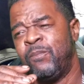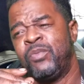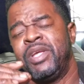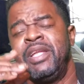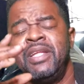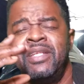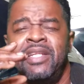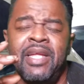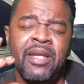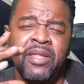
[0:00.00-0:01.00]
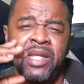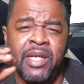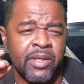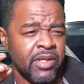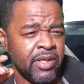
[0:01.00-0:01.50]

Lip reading: they didn't think